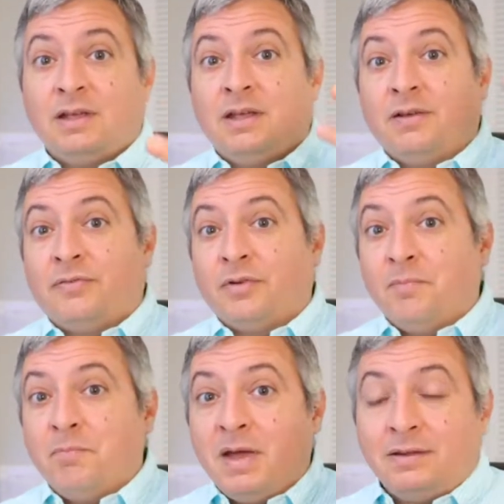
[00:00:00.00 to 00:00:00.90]
if they're
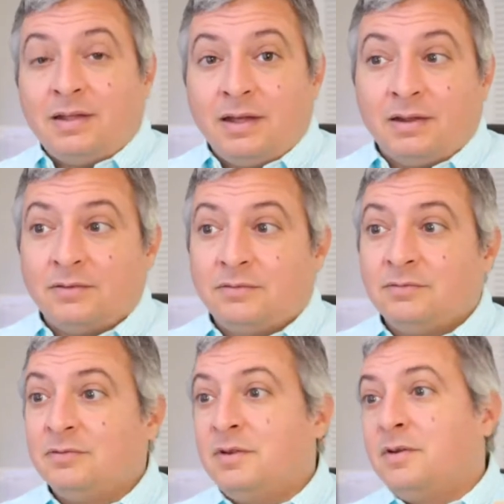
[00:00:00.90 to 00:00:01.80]
meditating,
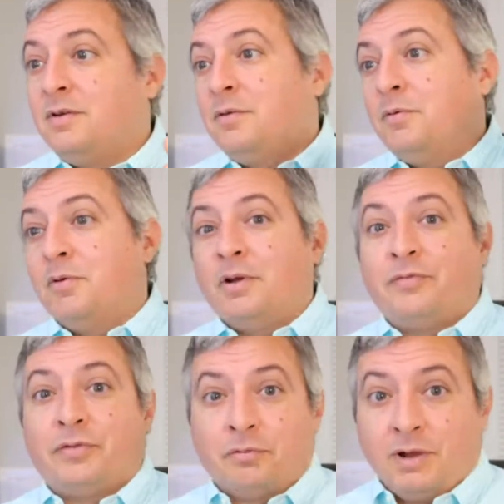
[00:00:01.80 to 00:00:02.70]
or
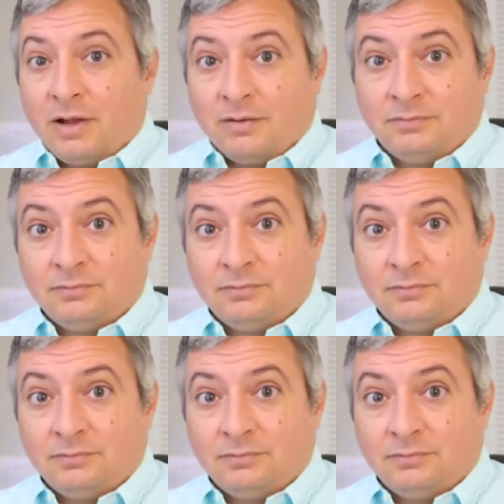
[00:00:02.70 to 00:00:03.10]
if they're reading.